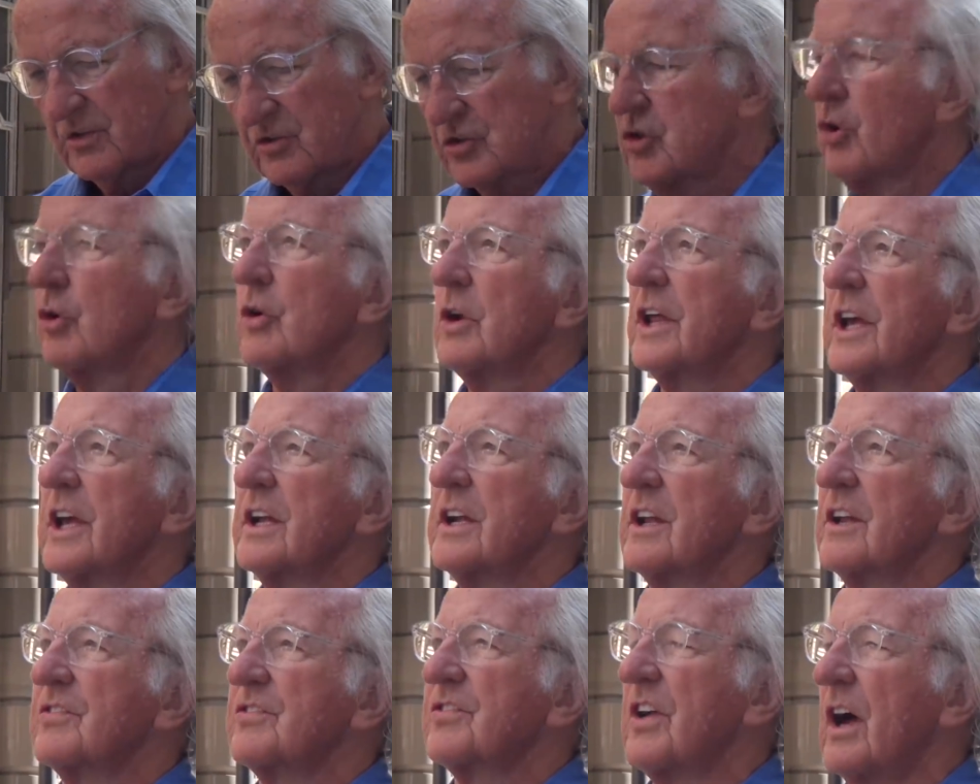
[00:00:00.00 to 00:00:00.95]

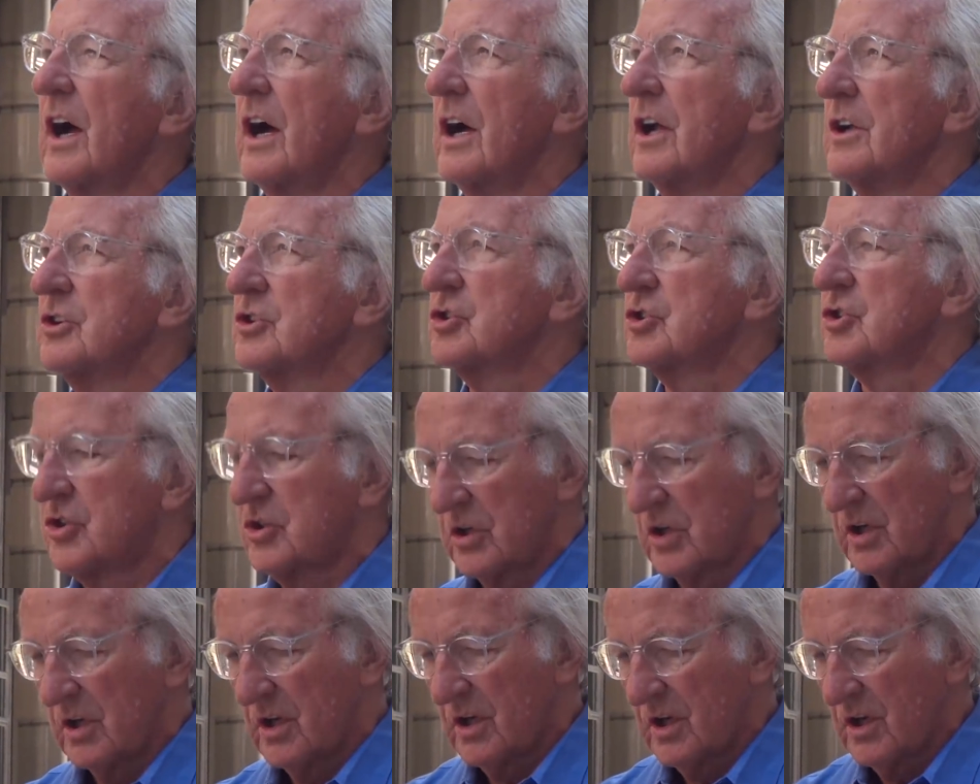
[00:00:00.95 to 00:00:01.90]
Julian Assange
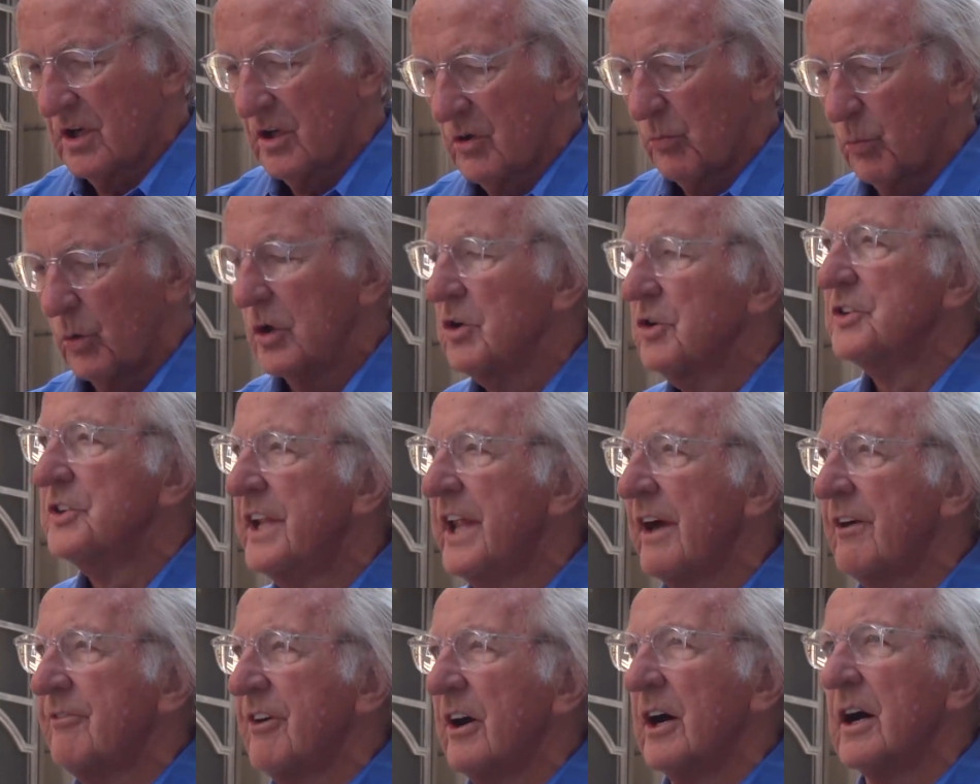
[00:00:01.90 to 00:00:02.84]
will
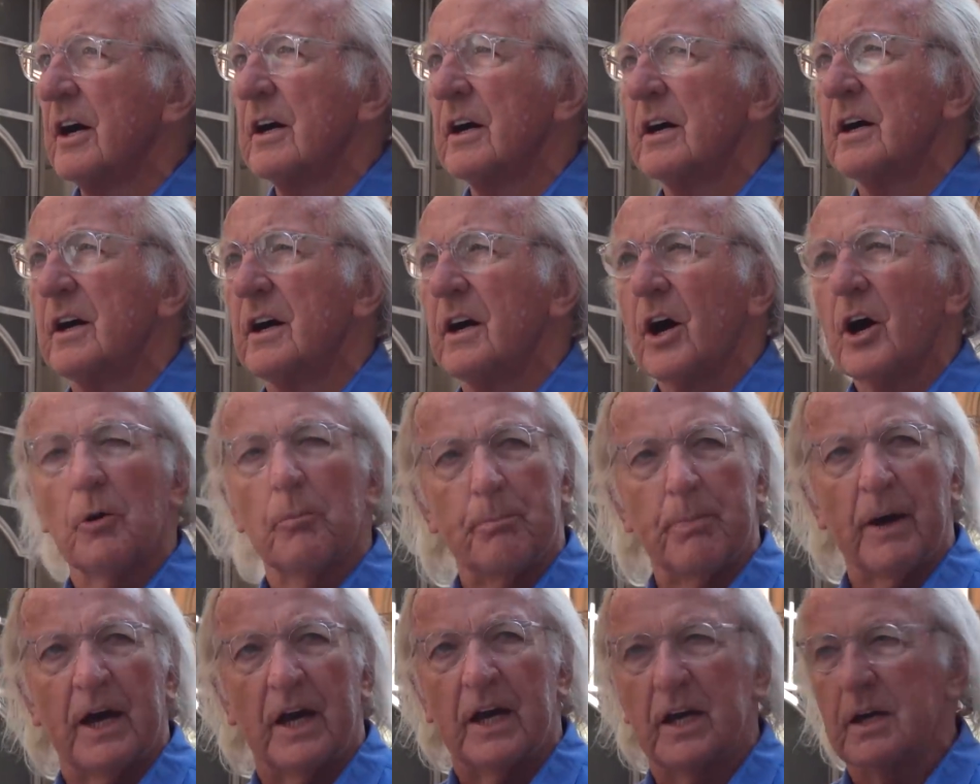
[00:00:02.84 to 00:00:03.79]
never
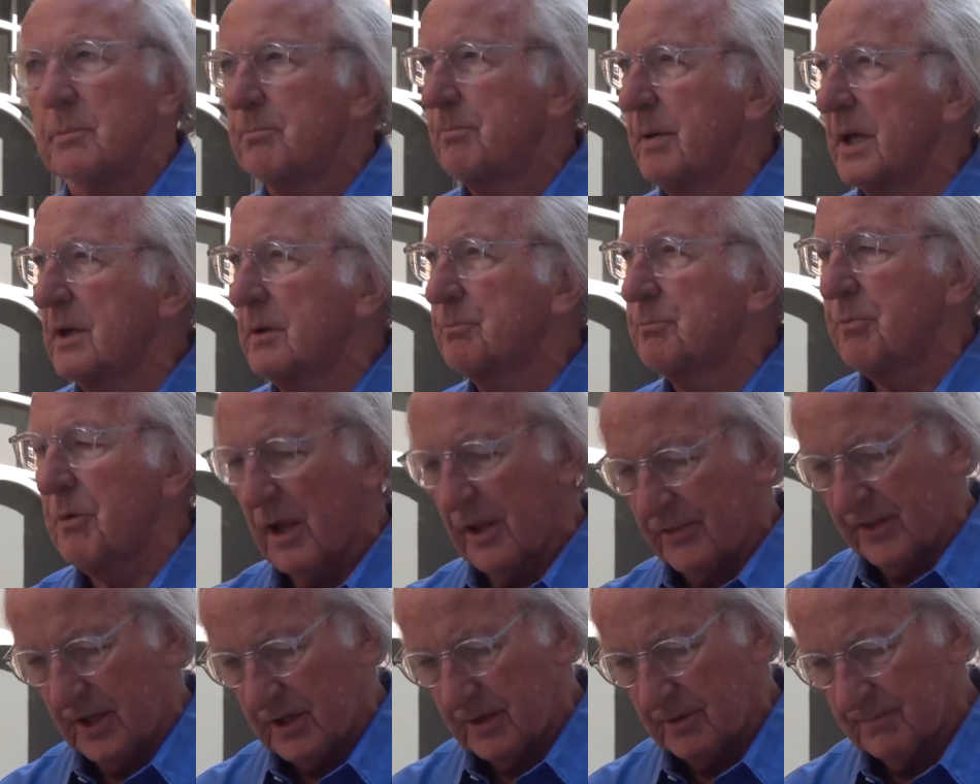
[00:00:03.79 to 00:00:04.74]
obey Big
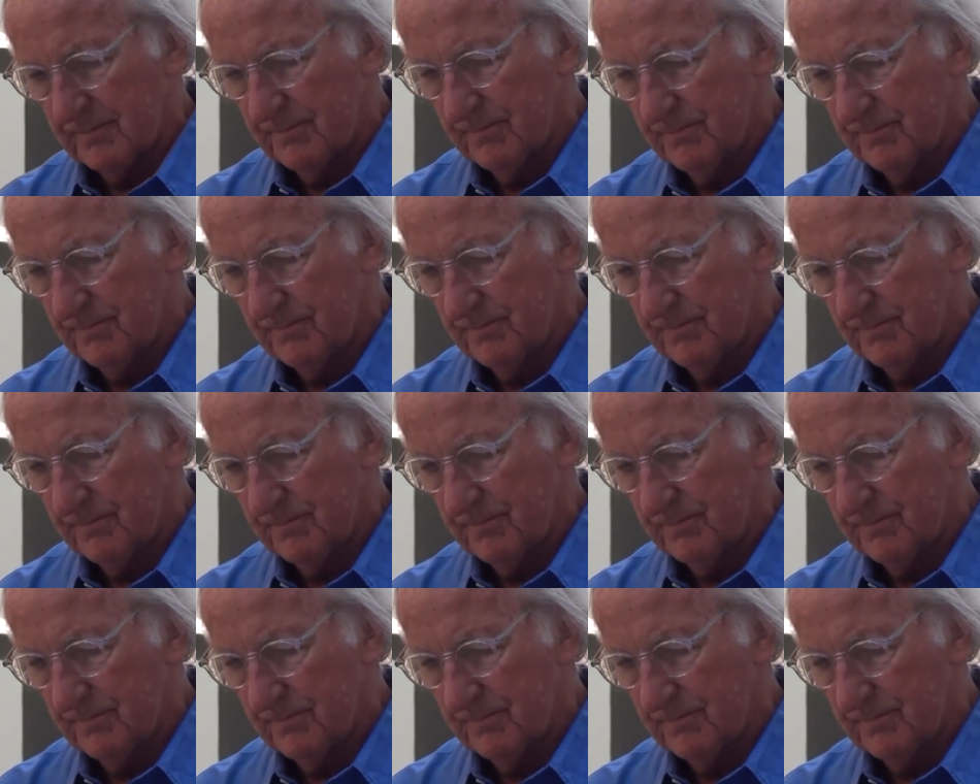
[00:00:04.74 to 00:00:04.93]
Brother.